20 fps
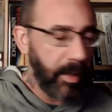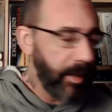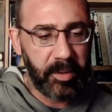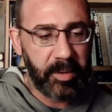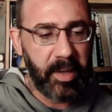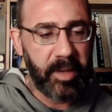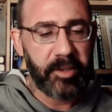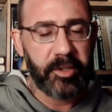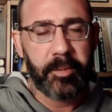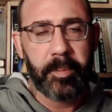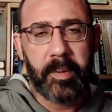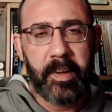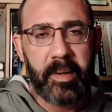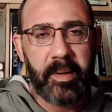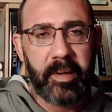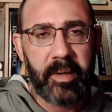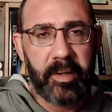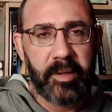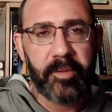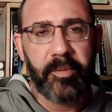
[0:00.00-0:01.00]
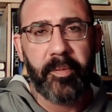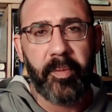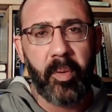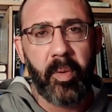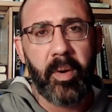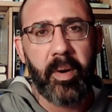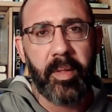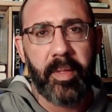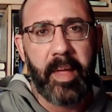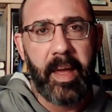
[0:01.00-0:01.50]
Okay, sprint is
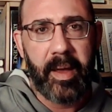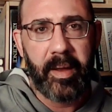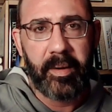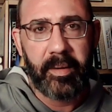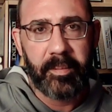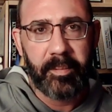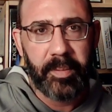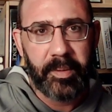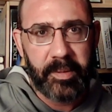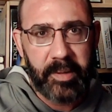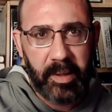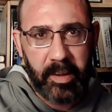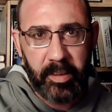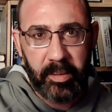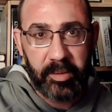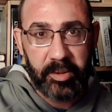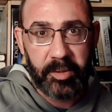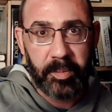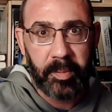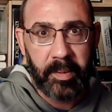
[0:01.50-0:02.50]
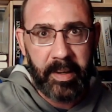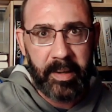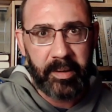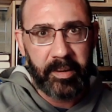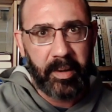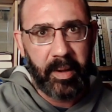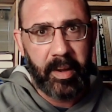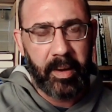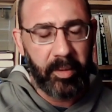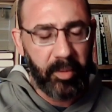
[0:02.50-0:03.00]
for that particular sprint
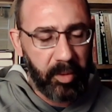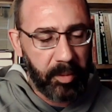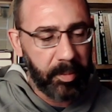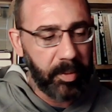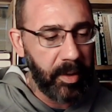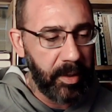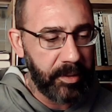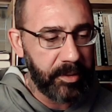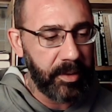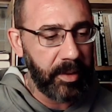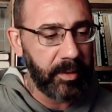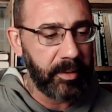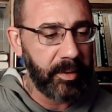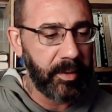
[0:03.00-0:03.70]
and or project.